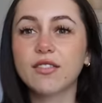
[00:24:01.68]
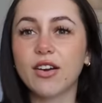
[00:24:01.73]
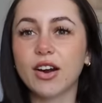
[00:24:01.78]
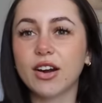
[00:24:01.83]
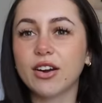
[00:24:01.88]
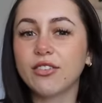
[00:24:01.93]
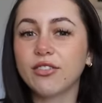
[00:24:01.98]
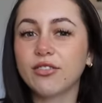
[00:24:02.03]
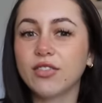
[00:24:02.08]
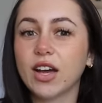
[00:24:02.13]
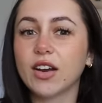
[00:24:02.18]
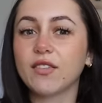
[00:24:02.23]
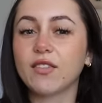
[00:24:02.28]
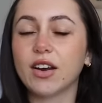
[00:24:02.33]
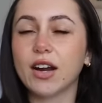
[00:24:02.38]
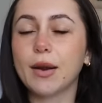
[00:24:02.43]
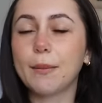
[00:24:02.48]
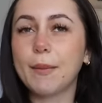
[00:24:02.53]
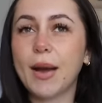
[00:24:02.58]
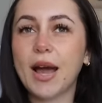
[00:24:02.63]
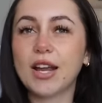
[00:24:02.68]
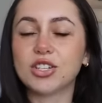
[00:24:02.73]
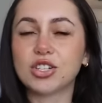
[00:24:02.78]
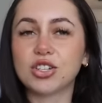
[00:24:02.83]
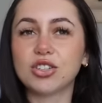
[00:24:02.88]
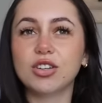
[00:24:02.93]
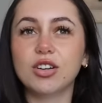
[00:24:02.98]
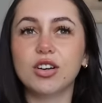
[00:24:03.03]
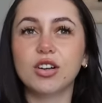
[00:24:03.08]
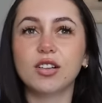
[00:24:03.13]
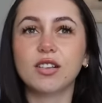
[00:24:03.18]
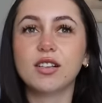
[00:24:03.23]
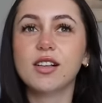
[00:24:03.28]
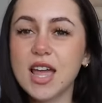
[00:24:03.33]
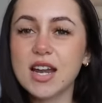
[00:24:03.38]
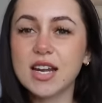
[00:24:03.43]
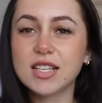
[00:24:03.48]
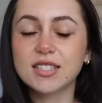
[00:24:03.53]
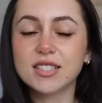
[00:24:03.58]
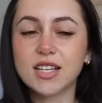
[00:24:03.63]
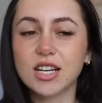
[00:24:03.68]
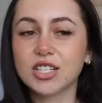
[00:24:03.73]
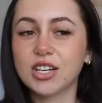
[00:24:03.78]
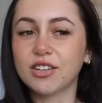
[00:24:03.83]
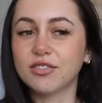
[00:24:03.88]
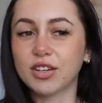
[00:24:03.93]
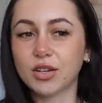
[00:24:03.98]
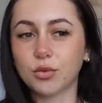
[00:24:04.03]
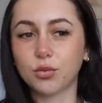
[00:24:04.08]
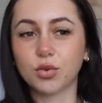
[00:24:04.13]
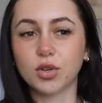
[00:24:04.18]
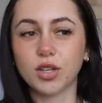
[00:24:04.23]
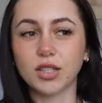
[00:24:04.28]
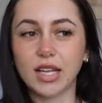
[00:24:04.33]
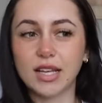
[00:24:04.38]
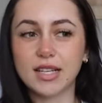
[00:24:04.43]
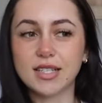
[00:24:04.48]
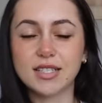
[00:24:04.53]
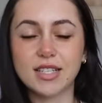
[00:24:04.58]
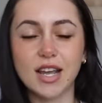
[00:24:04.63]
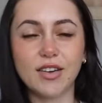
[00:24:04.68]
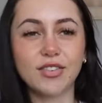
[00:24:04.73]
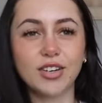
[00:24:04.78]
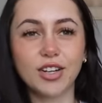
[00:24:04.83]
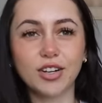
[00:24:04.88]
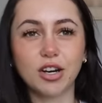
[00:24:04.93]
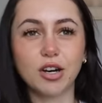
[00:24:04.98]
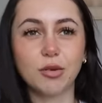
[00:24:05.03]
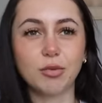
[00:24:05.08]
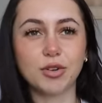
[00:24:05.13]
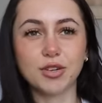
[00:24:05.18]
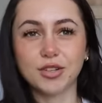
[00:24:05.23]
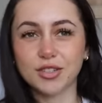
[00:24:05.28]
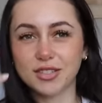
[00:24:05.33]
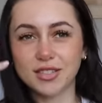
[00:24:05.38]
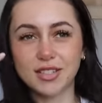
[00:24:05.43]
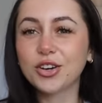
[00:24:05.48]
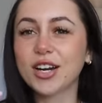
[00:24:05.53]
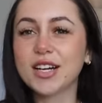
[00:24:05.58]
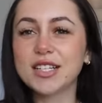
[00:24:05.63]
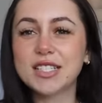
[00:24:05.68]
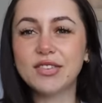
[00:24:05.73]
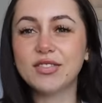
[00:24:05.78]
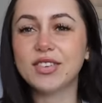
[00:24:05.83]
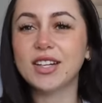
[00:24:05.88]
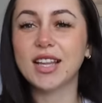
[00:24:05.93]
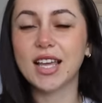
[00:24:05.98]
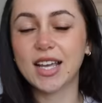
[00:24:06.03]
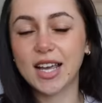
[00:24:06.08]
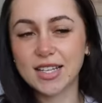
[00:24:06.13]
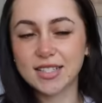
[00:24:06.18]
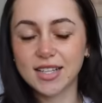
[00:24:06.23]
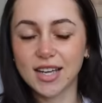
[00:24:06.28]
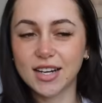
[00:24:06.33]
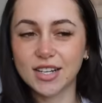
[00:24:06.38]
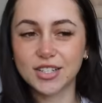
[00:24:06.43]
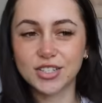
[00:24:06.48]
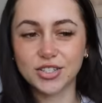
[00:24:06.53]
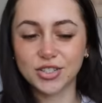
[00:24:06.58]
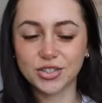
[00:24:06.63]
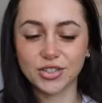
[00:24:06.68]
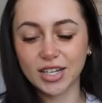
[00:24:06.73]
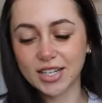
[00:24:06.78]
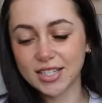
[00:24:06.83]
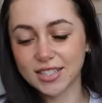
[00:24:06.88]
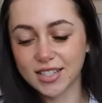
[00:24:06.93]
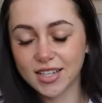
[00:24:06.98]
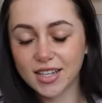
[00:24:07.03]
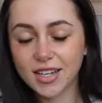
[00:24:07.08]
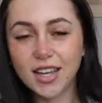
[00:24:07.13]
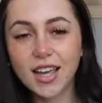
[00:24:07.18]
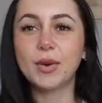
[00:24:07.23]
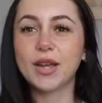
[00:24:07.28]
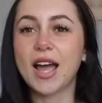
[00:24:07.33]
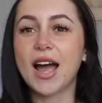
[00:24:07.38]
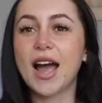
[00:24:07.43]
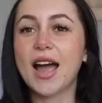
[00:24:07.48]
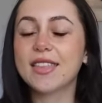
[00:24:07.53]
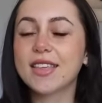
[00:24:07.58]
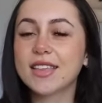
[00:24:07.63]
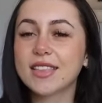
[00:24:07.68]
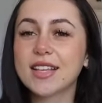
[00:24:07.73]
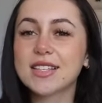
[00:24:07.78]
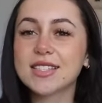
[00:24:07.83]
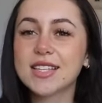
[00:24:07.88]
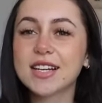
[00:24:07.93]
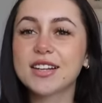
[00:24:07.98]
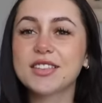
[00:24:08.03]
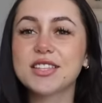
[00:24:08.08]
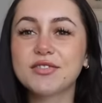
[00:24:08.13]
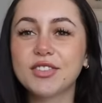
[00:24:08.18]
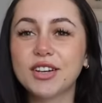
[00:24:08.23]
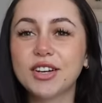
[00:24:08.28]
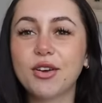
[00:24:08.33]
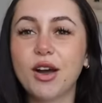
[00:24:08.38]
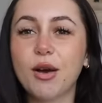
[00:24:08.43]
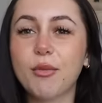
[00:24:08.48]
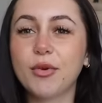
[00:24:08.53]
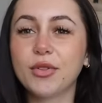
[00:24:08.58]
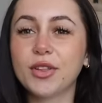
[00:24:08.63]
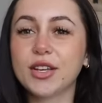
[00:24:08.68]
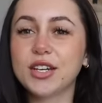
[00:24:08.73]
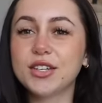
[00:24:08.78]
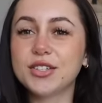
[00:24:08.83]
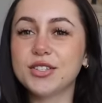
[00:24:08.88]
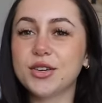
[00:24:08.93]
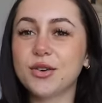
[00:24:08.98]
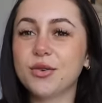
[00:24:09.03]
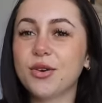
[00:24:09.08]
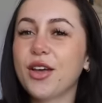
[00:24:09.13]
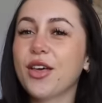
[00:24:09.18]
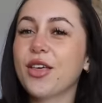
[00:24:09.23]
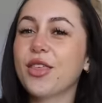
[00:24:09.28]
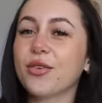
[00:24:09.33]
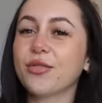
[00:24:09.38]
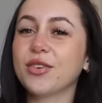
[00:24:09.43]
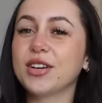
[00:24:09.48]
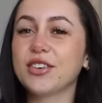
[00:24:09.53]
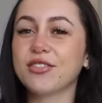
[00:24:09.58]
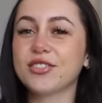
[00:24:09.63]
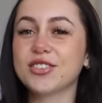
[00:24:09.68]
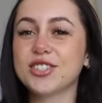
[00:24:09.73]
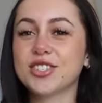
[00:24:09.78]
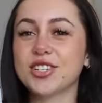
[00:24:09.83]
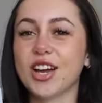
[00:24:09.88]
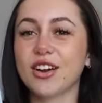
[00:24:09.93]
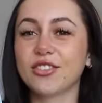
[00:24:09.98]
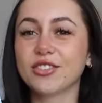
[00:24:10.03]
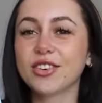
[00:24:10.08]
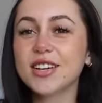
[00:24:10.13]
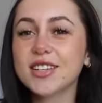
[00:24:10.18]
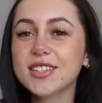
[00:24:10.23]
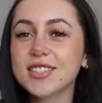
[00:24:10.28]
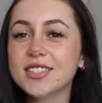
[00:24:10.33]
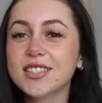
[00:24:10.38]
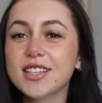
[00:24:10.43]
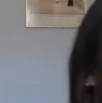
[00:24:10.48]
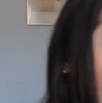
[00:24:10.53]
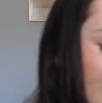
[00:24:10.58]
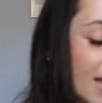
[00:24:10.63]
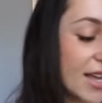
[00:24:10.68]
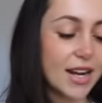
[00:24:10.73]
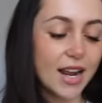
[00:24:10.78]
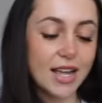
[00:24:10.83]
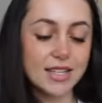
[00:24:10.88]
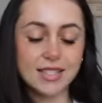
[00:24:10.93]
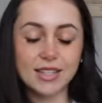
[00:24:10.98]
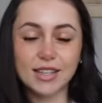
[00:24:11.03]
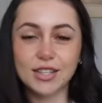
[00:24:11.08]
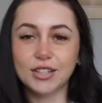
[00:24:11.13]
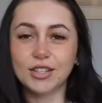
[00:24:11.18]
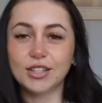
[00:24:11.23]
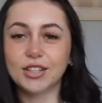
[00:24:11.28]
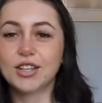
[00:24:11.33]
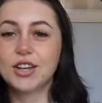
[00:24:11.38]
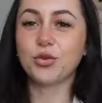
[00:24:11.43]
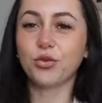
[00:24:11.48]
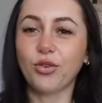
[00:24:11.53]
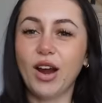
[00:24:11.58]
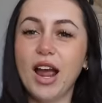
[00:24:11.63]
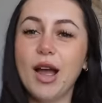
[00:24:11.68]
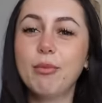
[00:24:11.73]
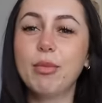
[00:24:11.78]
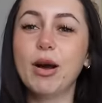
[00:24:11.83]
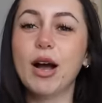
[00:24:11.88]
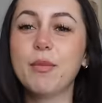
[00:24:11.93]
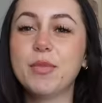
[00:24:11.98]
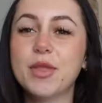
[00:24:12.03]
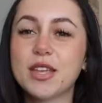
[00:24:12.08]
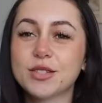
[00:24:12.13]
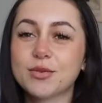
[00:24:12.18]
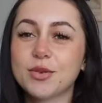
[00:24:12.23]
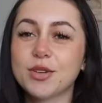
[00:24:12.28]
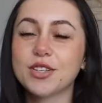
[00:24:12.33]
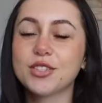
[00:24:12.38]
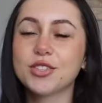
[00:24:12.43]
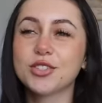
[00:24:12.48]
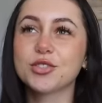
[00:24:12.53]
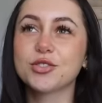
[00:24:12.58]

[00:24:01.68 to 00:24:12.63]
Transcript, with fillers: very fun, very magical, and it's such a fun world. Like Stephanie Garber's creativity, like I said, is just crazy. But yeah, I think that's the end of this video. I'm only gonna do three different genres, but as a little wrap up, this was